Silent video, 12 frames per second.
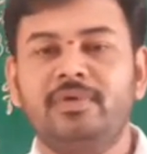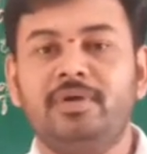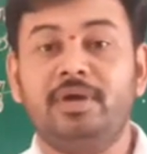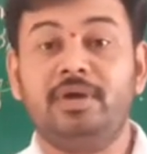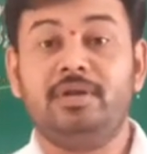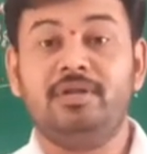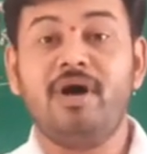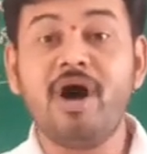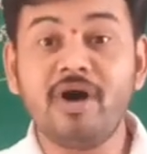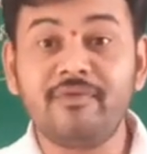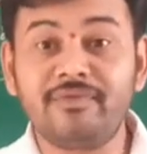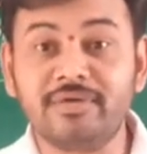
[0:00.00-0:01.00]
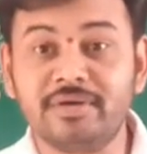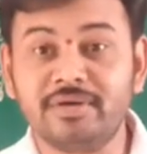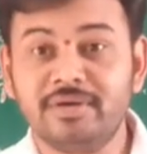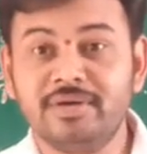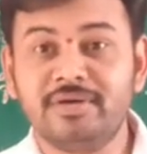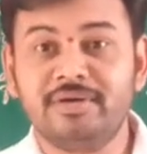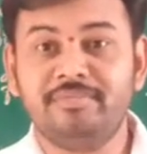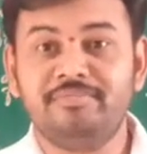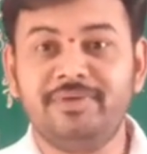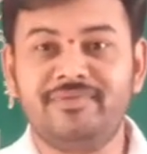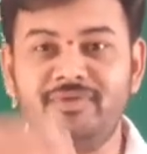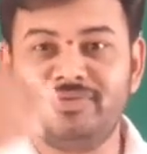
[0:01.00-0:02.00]
he
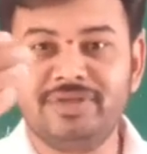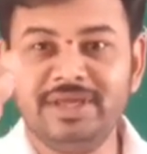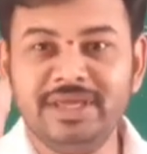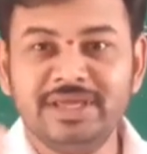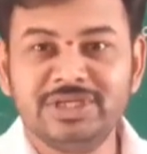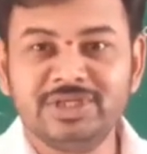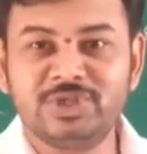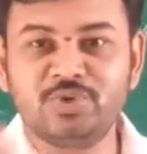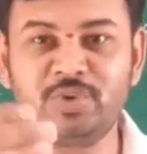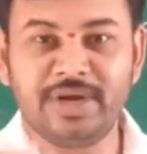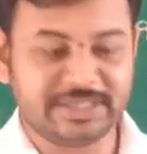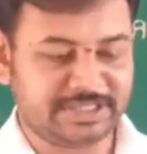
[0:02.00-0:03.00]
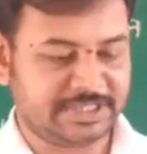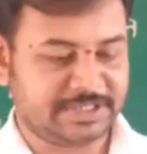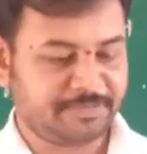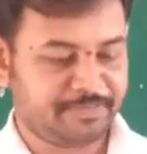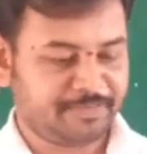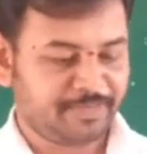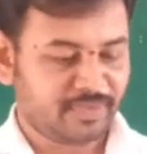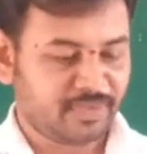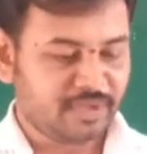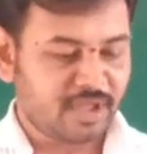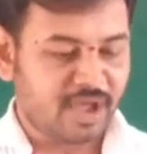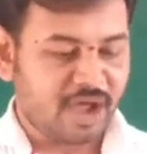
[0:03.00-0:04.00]
laughed before the students
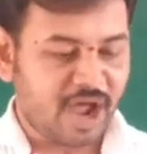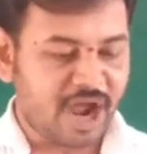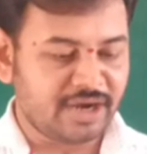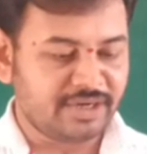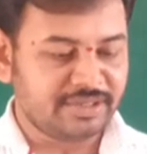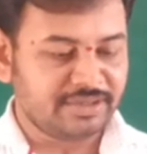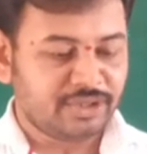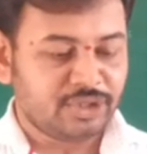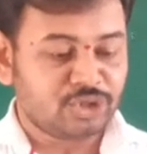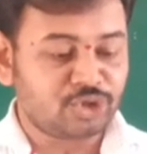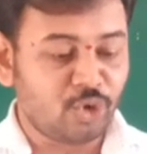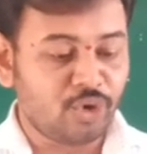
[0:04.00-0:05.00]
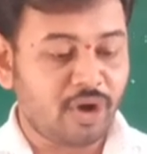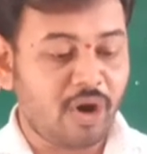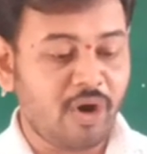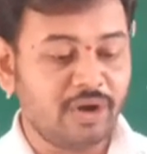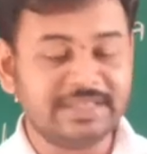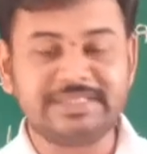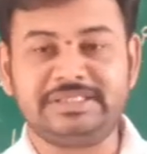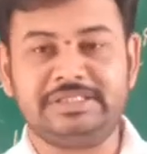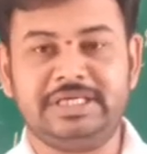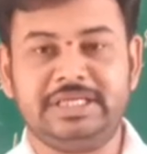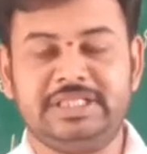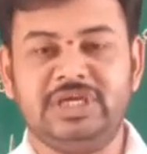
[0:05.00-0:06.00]
and showed all his
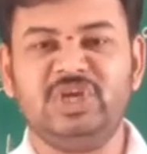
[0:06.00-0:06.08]
teeth.